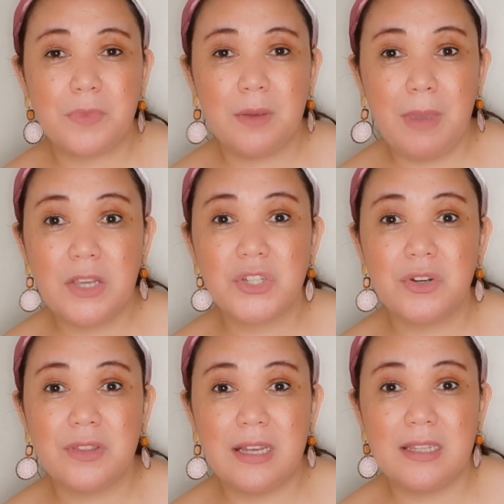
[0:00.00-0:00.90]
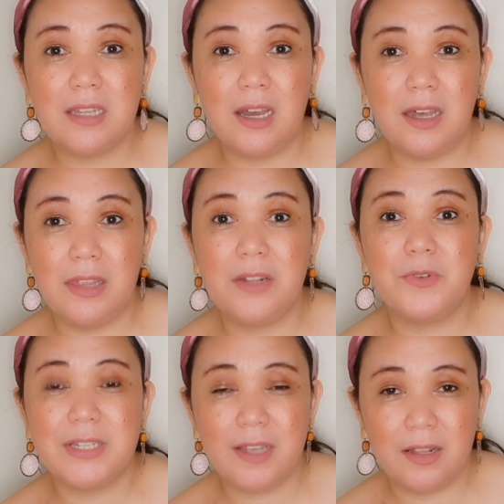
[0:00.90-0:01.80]
make sure that that
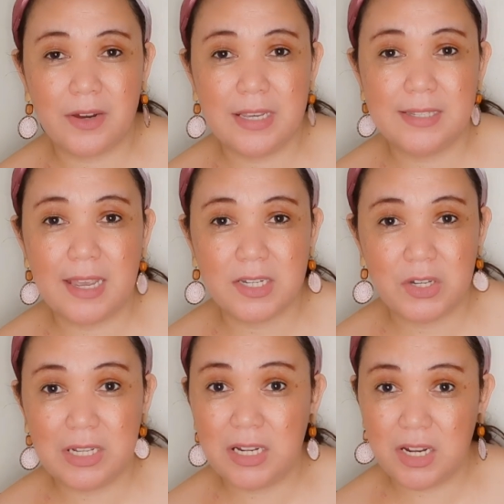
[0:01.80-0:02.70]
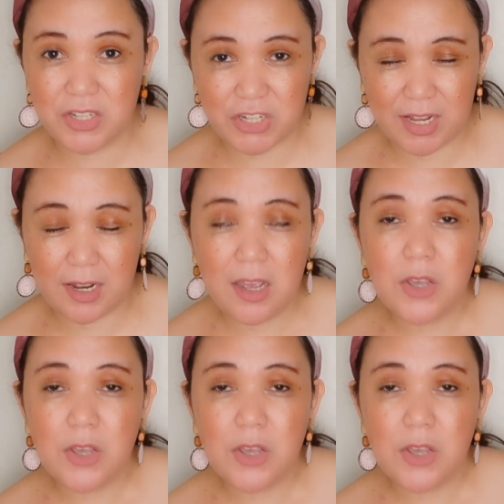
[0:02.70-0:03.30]
reseller is actually legit.